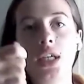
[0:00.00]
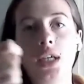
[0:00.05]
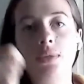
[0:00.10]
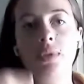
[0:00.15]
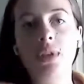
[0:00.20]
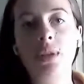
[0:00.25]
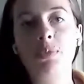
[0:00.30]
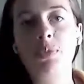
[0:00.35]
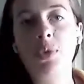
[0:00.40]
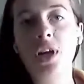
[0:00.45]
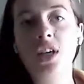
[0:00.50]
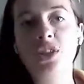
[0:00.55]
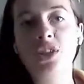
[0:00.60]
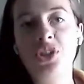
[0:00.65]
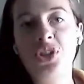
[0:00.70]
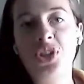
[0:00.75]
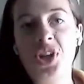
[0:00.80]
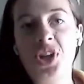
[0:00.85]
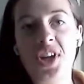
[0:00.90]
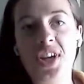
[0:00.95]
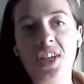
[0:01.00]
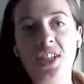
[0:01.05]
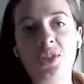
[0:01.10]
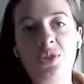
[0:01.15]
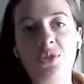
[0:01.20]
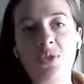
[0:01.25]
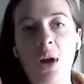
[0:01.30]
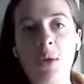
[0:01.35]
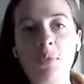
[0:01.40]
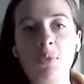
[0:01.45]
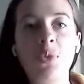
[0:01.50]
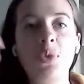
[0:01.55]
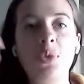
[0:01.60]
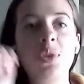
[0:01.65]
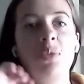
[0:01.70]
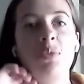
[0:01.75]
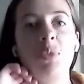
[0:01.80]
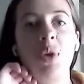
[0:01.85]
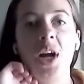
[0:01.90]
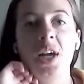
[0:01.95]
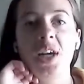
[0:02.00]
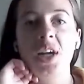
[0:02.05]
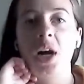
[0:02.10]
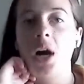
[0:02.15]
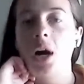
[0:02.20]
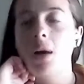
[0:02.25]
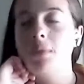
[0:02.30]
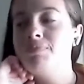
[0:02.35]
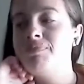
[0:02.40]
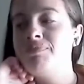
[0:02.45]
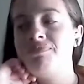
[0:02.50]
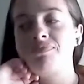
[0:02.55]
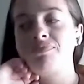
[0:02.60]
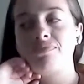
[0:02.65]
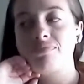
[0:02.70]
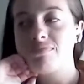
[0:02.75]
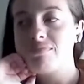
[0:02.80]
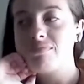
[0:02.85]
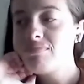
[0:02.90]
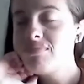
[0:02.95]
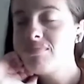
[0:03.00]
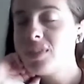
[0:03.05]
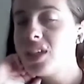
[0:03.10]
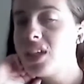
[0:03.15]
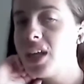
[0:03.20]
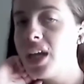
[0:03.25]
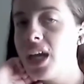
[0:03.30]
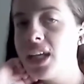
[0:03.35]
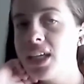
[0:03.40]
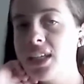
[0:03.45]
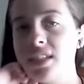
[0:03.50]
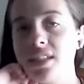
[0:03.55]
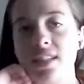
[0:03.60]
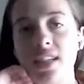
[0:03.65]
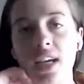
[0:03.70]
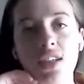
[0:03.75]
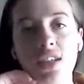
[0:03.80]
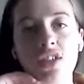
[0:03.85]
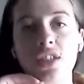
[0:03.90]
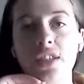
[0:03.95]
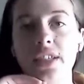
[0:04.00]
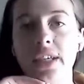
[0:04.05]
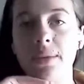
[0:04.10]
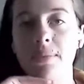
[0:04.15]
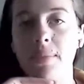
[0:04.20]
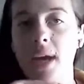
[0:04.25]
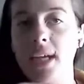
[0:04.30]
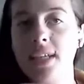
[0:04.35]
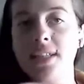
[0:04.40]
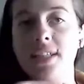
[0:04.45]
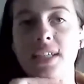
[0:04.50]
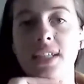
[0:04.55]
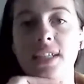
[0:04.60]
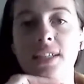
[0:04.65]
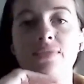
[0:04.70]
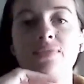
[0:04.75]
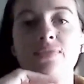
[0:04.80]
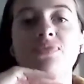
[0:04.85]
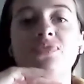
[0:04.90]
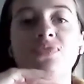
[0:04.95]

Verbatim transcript: with a brush and I scrub with the bicarb. And it's actually and amazing.